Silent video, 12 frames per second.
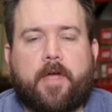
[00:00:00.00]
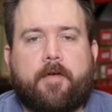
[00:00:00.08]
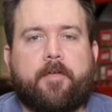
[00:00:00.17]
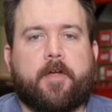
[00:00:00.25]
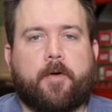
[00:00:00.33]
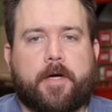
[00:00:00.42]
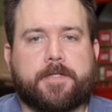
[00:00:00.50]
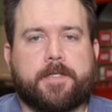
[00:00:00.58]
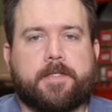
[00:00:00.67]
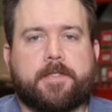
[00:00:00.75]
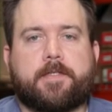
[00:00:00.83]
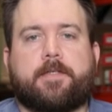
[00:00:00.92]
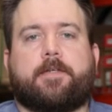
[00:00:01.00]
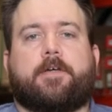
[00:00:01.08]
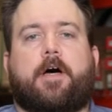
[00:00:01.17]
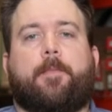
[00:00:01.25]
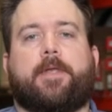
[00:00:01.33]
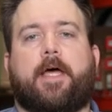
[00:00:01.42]
you have any questions,
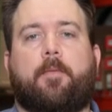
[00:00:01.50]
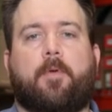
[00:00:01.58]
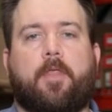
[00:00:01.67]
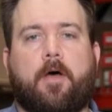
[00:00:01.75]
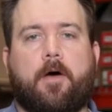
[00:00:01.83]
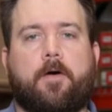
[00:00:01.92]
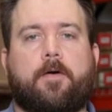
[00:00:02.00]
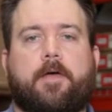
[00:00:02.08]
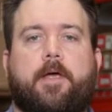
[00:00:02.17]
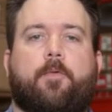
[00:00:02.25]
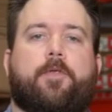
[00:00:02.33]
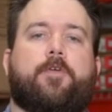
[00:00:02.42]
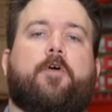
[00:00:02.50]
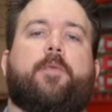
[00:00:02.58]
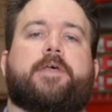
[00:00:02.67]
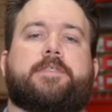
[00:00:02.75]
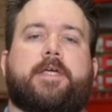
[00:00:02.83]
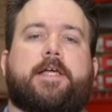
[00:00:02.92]
comment down below and we'll do our
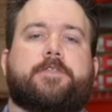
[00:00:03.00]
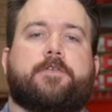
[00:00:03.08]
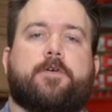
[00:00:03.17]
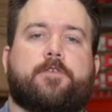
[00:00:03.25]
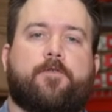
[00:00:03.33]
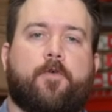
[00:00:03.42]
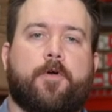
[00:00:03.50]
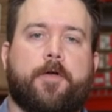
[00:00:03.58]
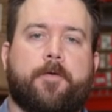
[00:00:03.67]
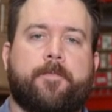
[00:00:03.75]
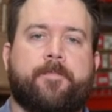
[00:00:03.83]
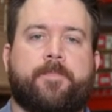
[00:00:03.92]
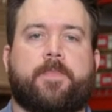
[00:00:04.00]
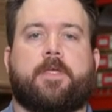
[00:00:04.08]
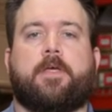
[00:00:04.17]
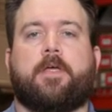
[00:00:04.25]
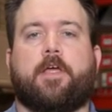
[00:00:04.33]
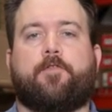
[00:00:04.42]
best to answer those for you.
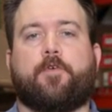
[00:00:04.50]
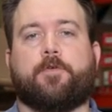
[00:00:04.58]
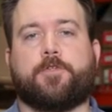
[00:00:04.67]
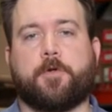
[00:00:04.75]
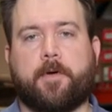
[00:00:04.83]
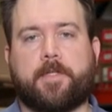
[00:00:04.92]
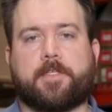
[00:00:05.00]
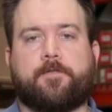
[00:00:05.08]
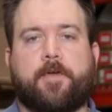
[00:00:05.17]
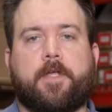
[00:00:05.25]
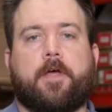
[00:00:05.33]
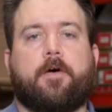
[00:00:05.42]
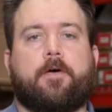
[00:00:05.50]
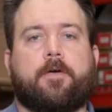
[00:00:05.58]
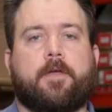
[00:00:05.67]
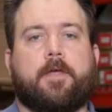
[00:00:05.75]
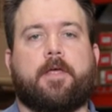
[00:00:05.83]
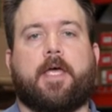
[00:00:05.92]
If you enjoyed this video
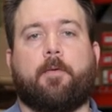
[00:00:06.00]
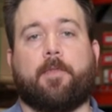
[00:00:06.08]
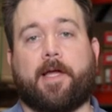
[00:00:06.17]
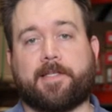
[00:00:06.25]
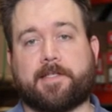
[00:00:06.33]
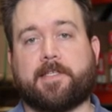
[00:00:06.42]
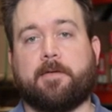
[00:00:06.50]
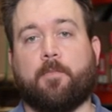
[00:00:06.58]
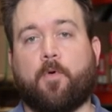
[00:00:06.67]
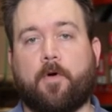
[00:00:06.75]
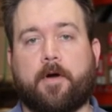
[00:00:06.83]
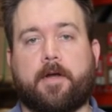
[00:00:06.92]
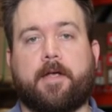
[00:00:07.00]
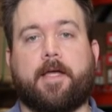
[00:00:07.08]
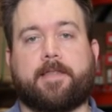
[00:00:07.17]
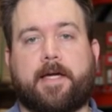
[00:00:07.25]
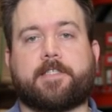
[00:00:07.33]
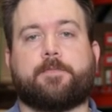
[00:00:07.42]
and would like to see more,
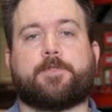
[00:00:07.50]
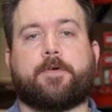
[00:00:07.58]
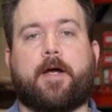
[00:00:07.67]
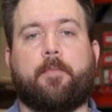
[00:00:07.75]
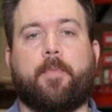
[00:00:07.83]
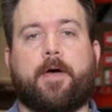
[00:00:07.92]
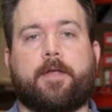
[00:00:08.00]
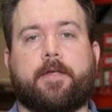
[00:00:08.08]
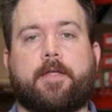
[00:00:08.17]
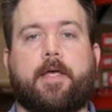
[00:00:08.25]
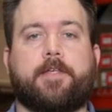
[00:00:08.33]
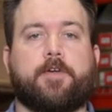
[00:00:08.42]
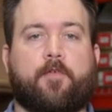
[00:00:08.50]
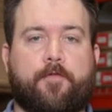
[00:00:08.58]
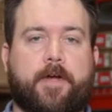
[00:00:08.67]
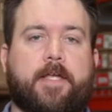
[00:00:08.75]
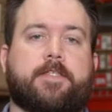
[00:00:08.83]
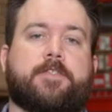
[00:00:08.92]
hit that subscribe button and don't
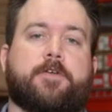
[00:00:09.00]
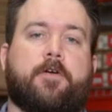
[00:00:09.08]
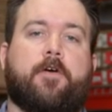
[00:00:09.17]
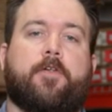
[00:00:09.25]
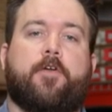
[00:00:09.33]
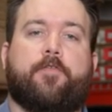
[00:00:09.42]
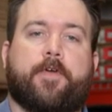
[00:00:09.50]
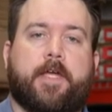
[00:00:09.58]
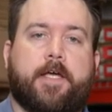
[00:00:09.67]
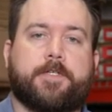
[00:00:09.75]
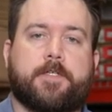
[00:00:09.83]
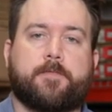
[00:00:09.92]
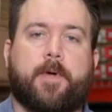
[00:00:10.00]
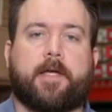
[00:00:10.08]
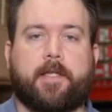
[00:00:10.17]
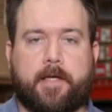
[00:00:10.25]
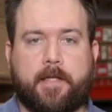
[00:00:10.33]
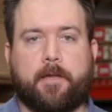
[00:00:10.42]
forget to turn on notifications by
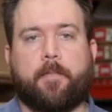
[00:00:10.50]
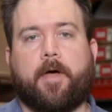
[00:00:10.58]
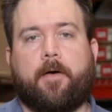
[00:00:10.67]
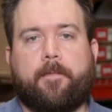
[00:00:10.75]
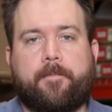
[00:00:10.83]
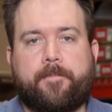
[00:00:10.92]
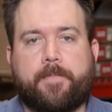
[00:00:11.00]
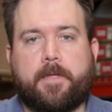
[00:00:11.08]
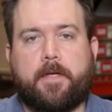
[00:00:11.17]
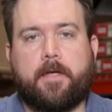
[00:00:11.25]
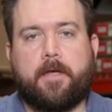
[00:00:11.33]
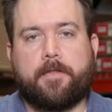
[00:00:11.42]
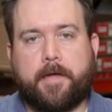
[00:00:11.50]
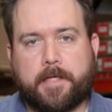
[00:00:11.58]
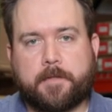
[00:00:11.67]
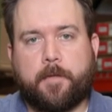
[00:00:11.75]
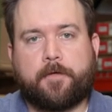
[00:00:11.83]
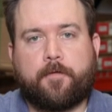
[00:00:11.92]
clicking the bell. Thanks
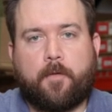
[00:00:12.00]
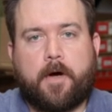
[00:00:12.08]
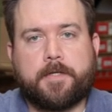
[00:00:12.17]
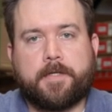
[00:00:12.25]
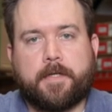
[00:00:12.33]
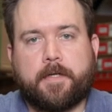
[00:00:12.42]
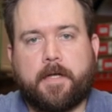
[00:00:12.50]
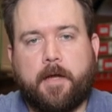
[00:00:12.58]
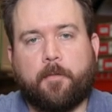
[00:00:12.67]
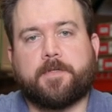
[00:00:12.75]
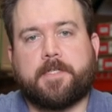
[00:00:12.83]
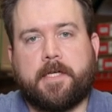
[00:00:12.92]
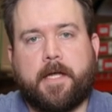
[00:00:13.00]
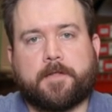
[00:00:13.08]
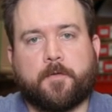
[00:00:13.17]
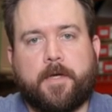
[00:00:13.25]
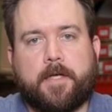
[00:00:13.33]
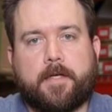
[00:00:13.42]
so much for watching and we'll see you
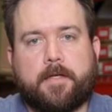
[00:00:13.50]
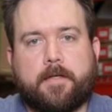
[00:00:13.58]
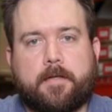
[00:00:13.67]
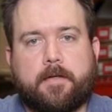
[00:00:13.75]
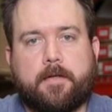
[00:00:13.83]
next week.